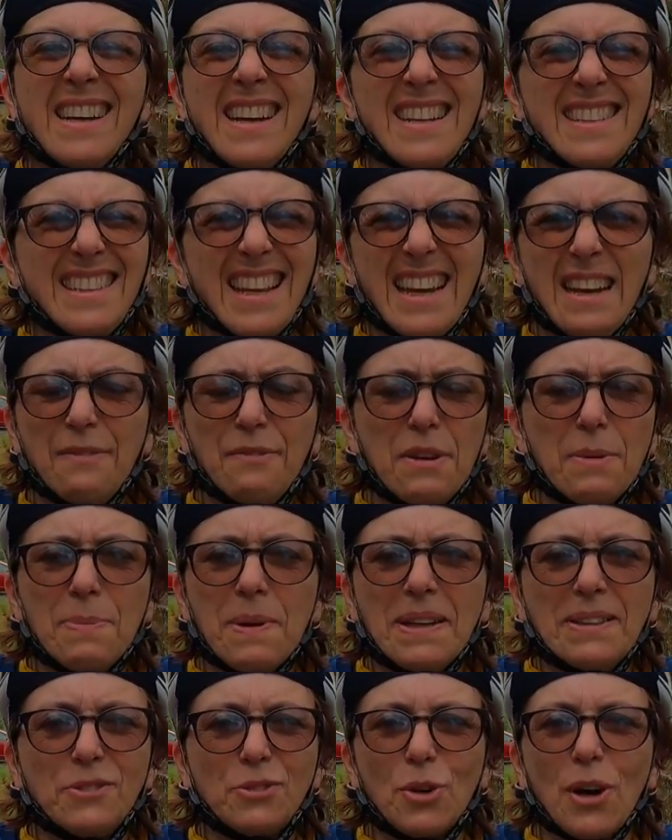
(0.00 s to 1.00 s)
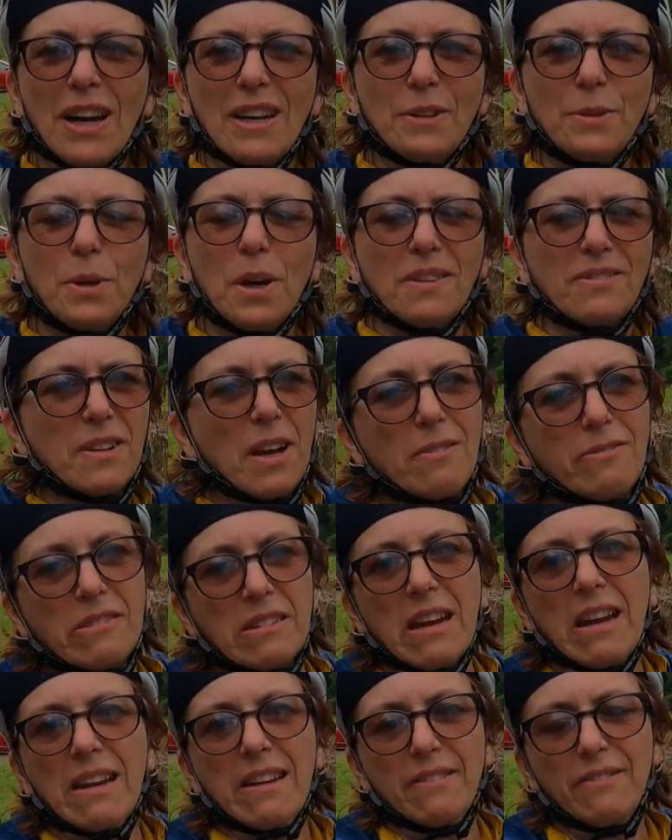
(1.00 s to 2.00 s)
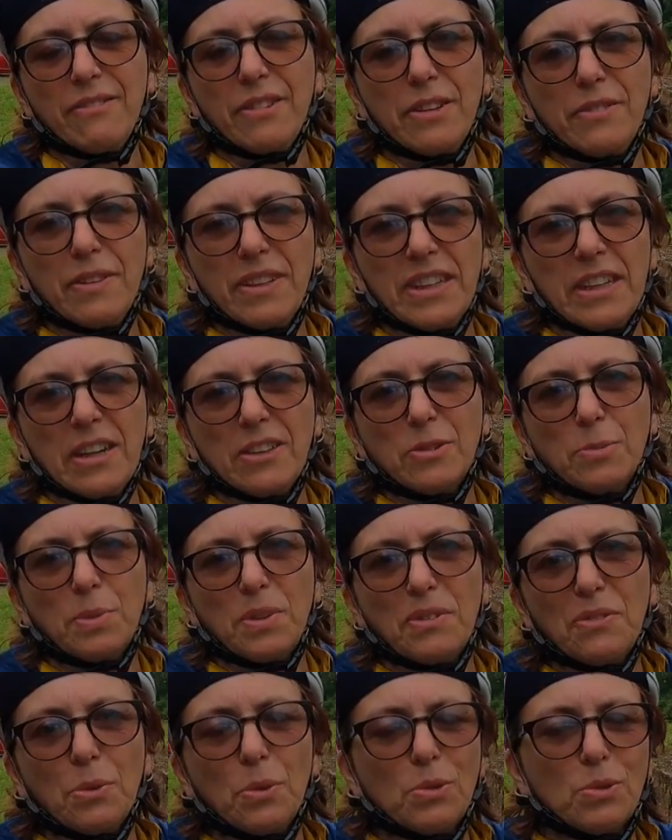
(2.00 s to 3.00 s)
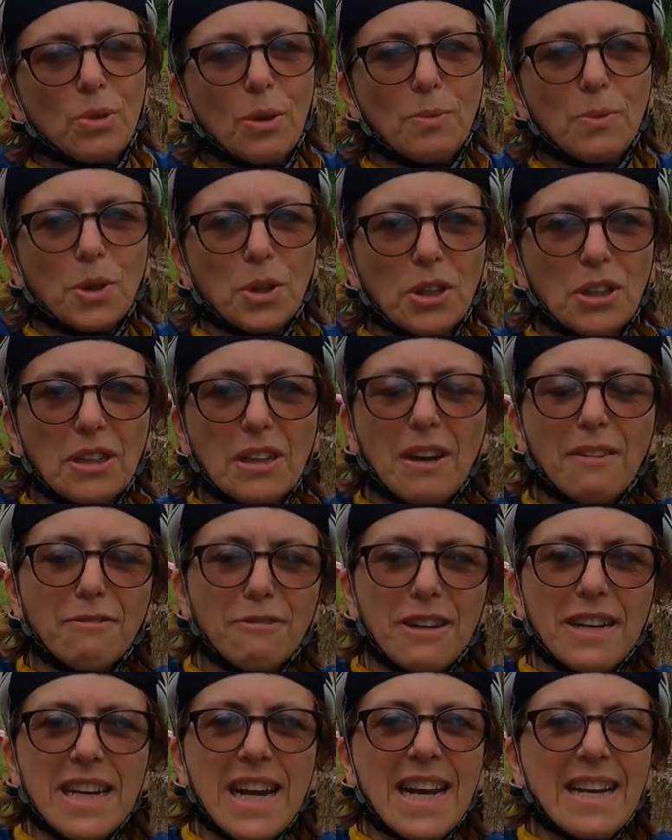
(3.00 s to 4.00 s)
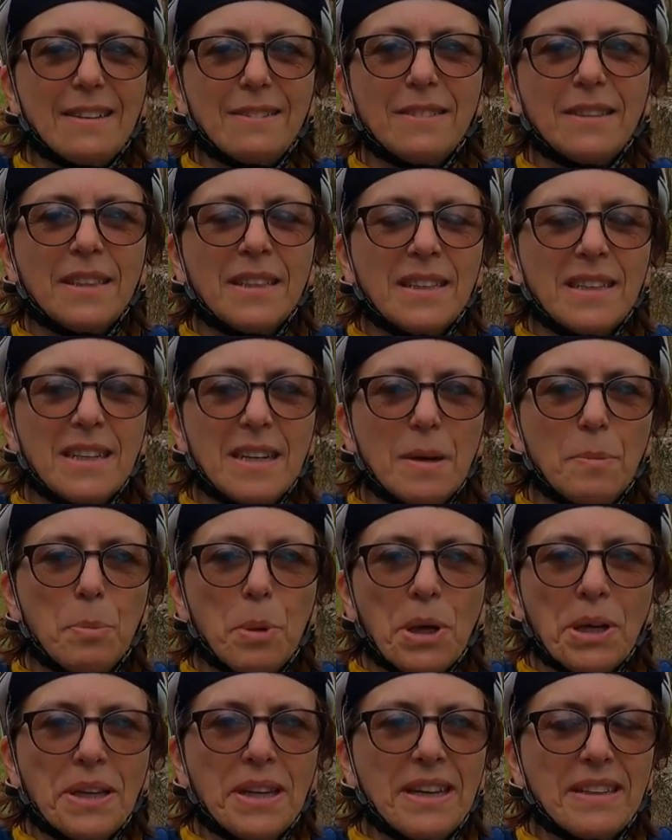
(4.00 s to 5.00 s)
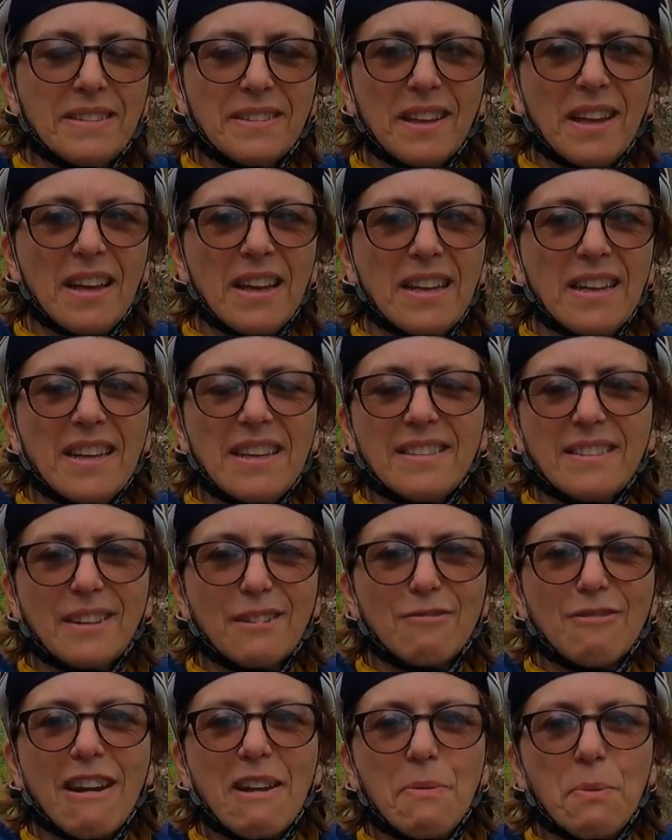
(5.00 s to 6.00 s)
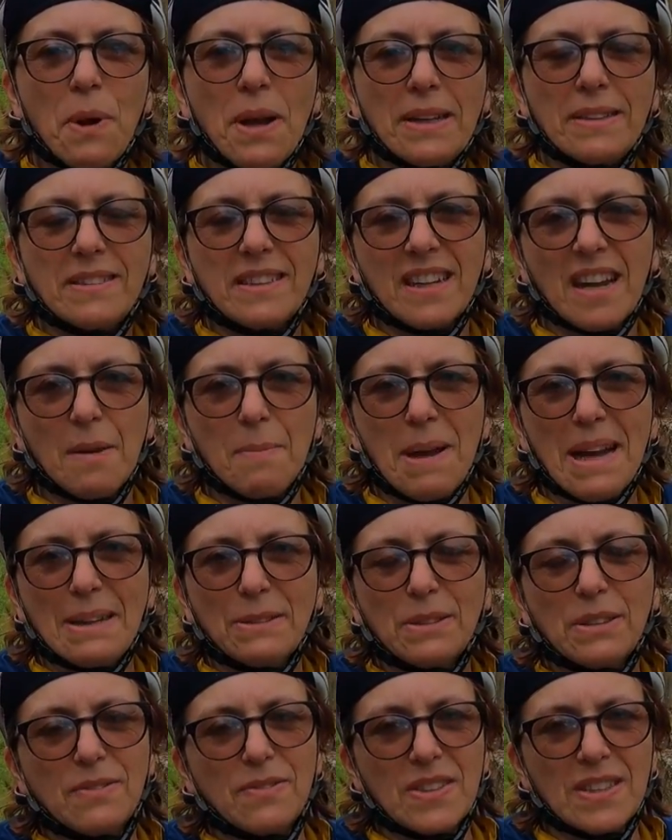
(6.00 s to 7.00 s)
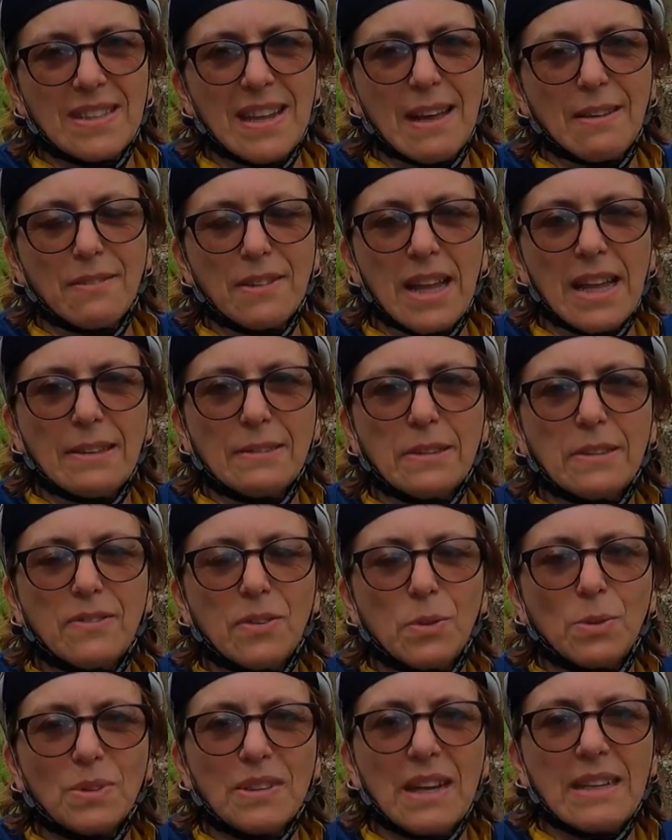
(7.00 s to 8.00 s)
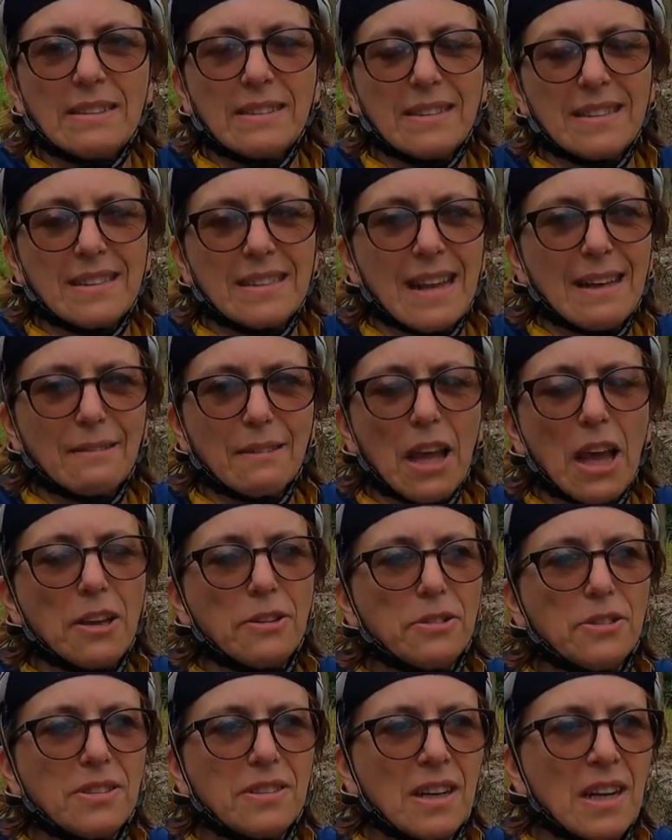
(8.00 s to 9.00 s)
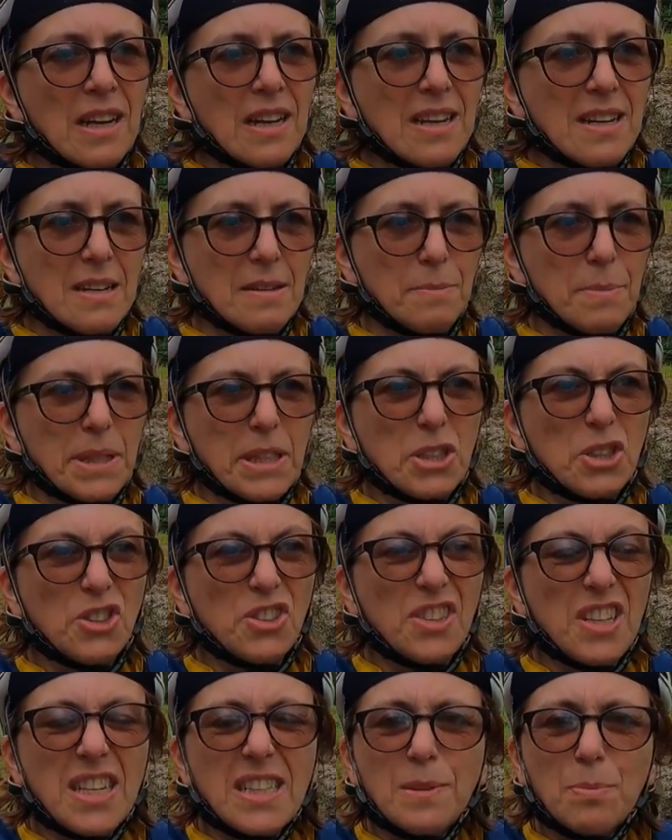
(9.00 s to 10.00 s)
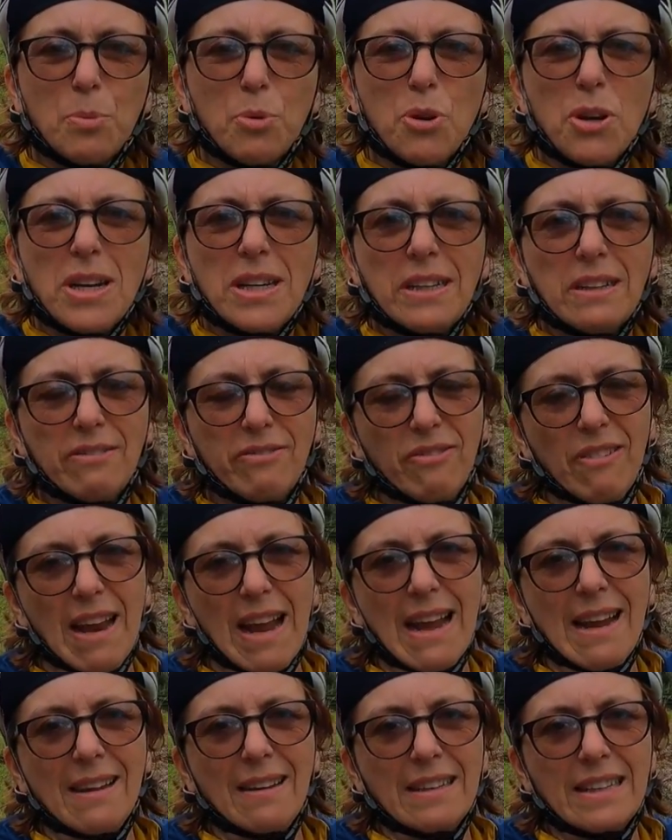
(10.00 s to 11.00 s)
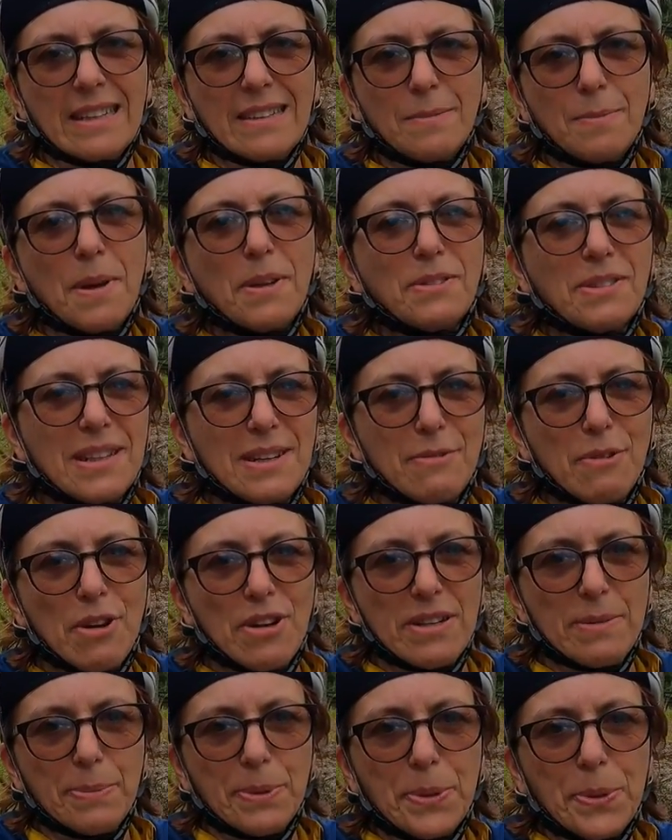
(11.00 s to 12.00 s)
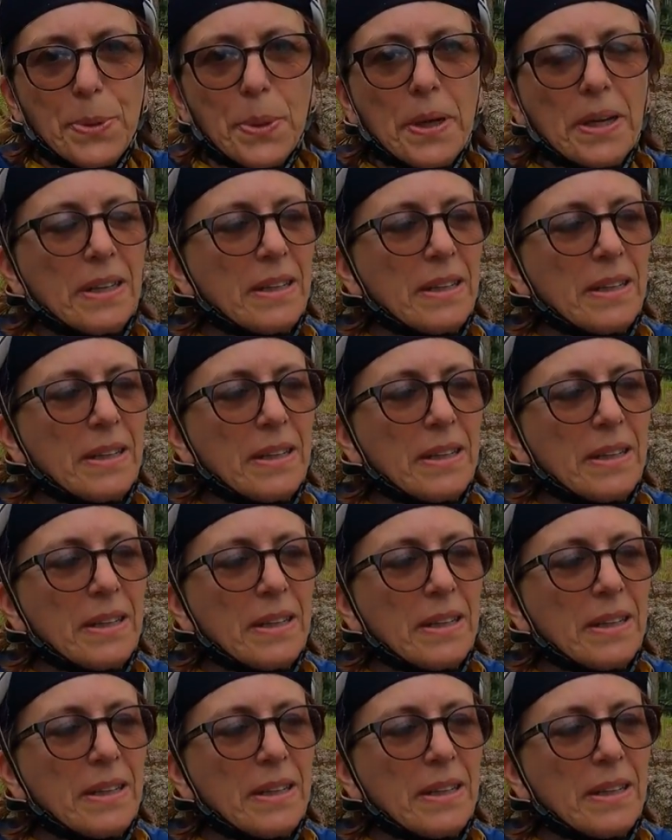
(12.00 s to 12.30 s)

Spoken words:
It's a lovely bit of trail. I've covered it in a few videos before, so I'm not going to cover it now. But it's a great way to come out of the South Downs if you want to head to the south coast, because it's pretty flat. It's mostly rideable